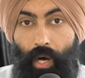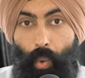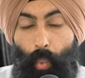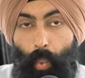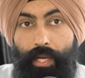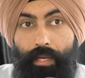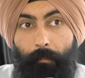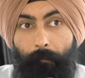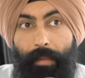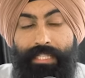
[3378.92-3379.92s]
what
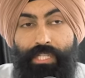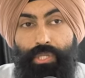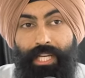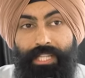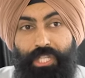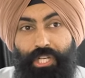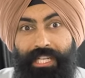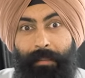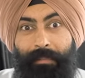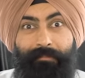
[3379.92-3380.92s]
makes you think that you're
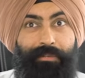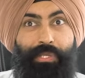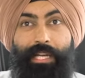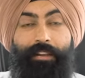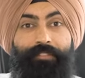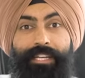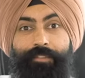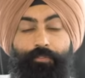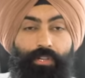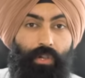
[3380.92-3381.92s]
going to be able to
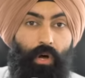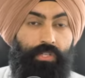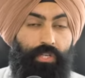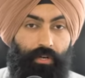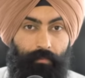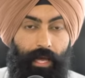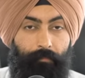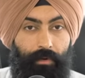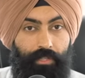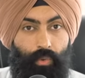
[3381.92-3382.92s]
invest for the long term and
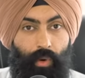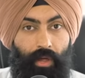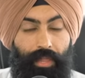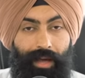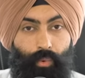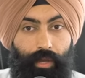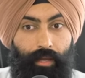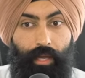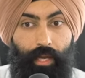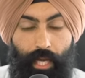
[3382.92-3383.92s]
build your wealth that way?
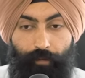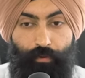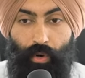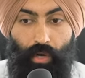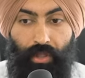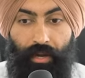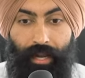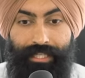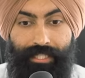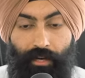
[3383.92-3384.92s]
If you want all the
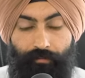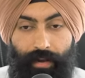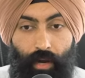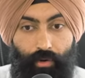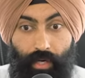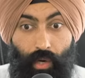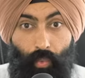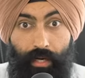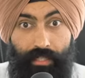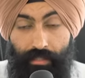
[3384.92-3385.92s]
nice stuff now, you're going to
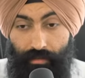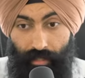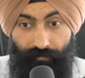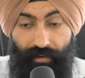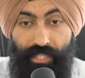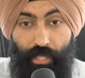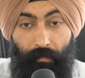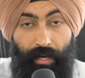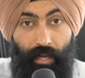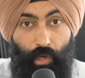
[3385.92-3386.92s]
want to invest your
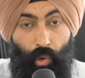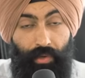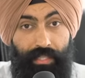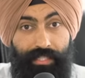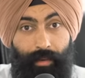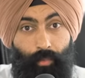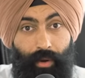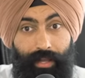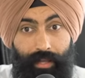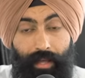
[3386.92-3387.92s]
money and grow it the same
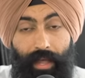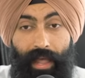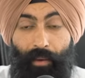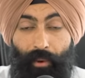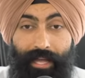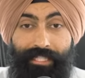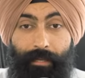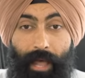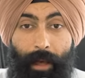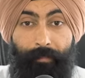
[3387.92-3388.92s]
way. And what ends
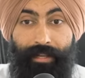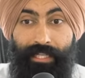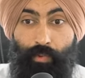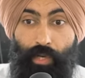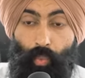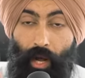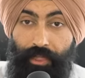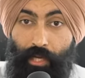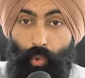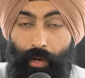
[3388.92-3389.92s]
up happening is when you
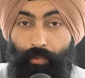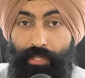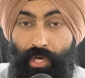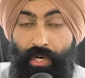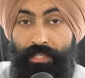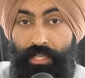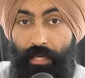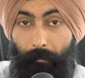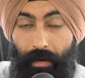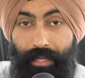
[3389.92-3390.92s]
want the quick returns in
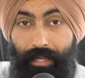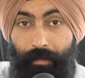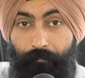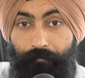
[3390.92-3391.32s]
your money,